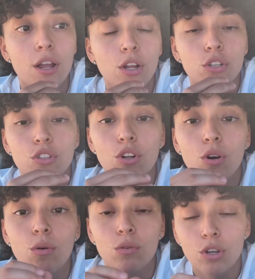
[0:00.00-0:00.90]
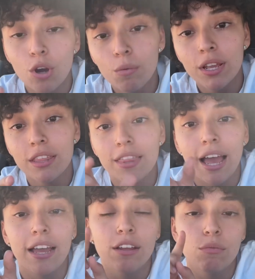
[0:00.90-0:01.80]
So knowing
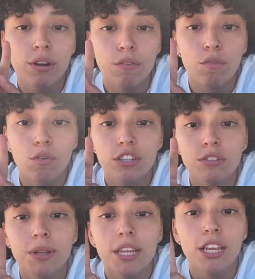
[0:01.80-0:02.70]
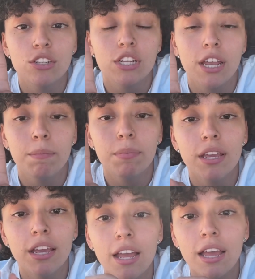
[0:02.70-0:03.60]
that reinforcement and
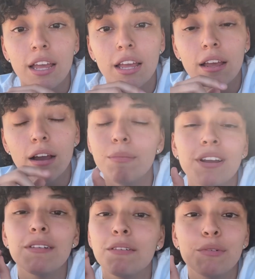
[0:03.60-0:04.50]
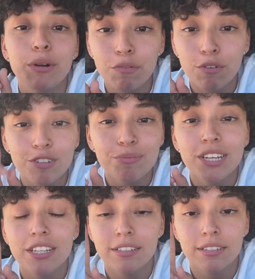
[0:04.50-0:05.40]
shaping, reinforcement
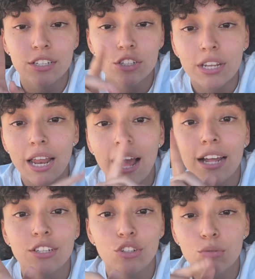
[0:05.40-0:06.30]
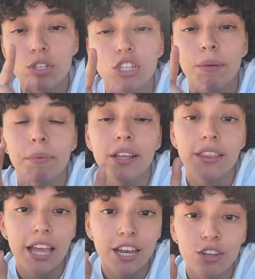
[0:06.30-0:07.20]
and extinction has to do with shaping,
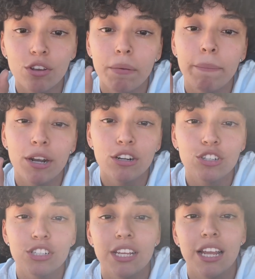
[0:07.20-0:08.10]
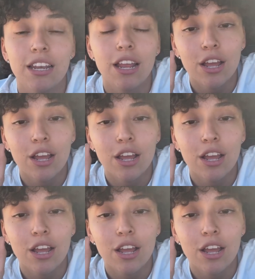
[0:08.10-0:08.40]
then you can better understand